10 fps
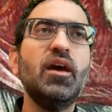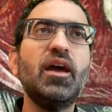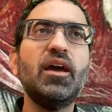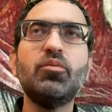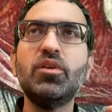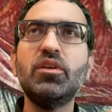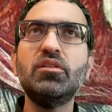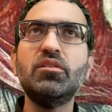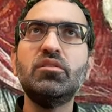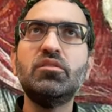and
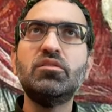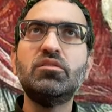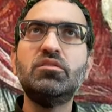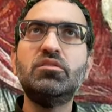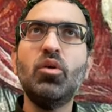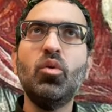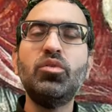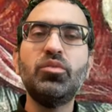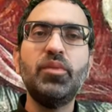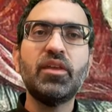we
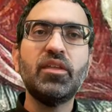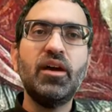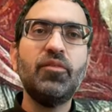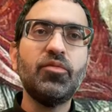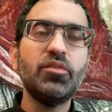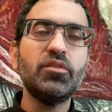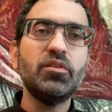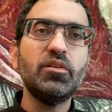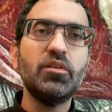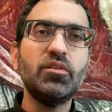don't make the effort
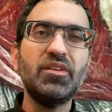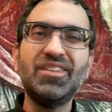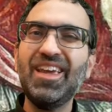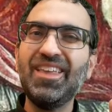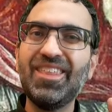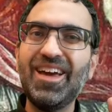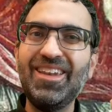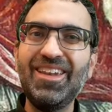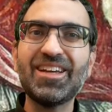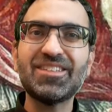to take
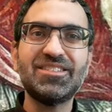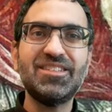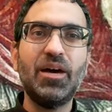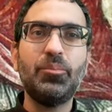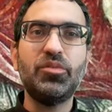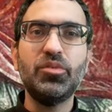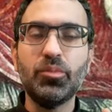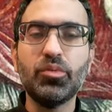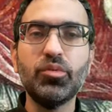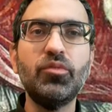that next step to
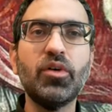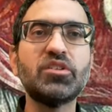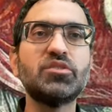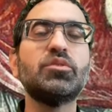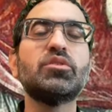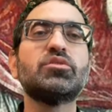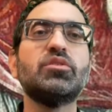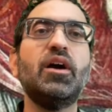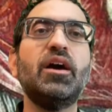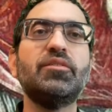improve our
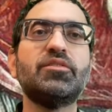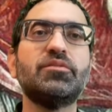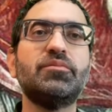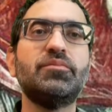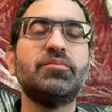spiritual lives.